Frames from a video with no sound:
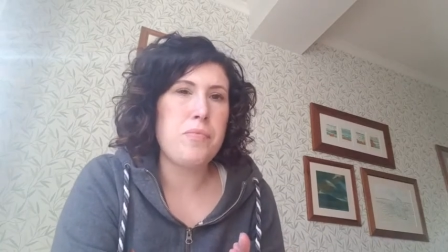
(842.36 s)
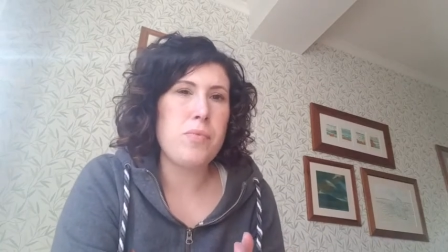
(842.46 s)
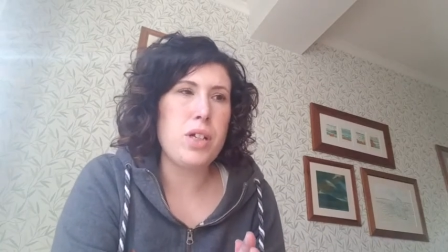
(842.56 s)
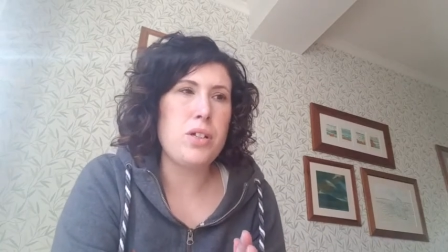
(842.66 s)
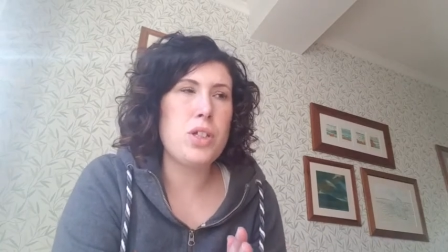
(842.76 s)

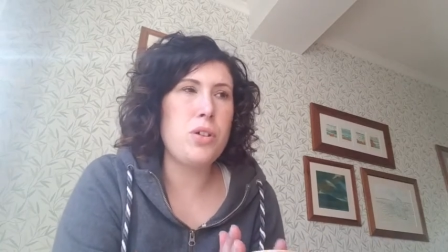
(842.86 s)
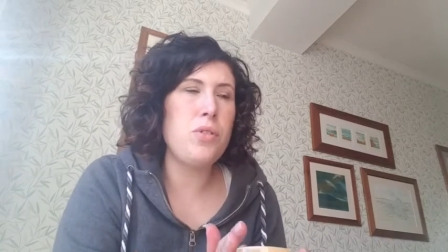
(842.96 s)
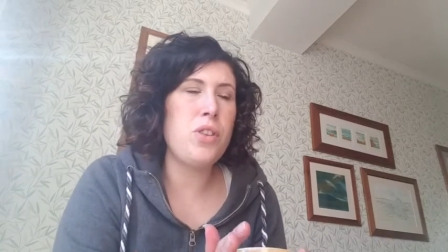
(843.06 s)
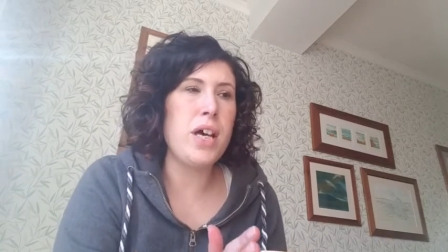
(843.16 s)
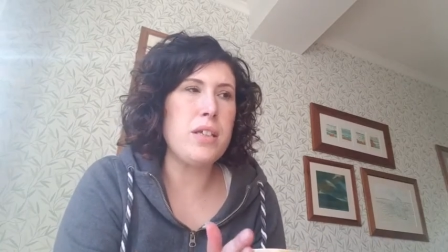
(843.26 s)
So
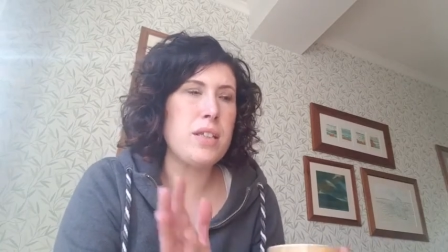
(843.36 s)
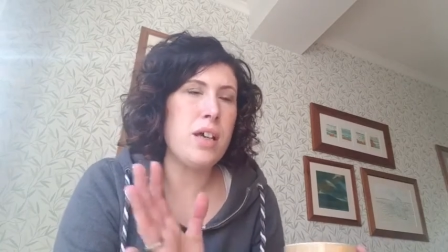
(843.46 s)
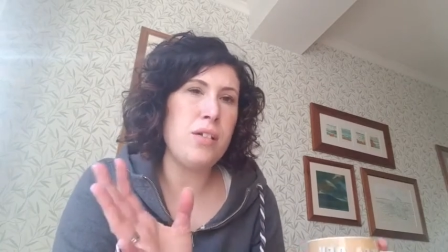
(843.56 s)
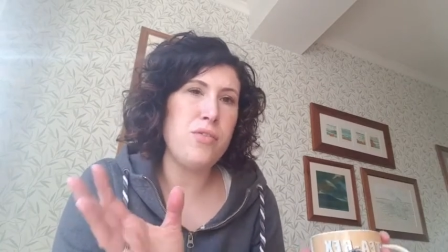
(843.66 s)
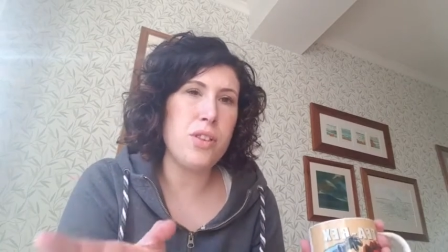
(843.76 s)
that's
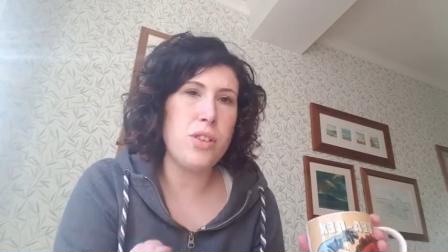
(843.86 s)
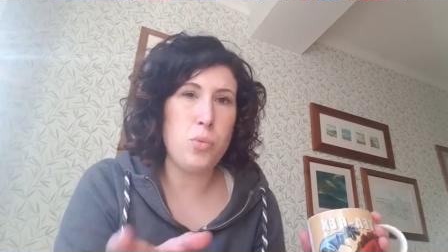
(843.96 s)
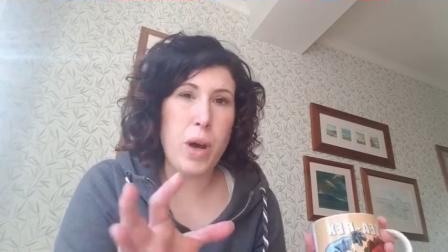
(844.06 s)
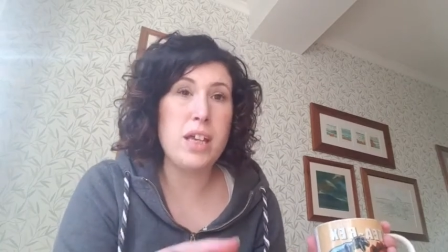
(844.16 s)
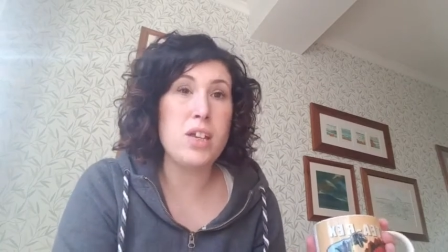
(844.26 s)
kind of the
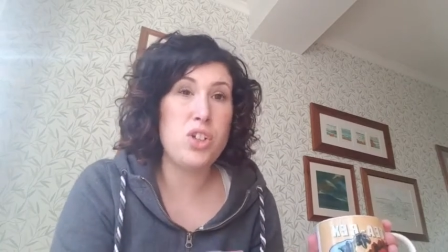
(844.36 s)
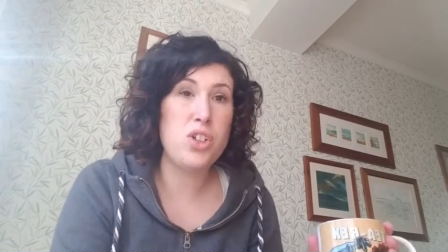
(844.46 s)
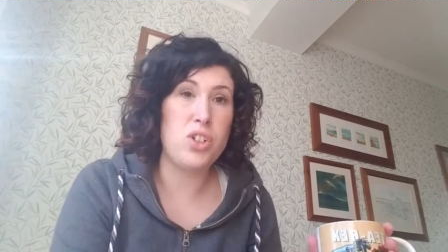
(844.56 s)
way it should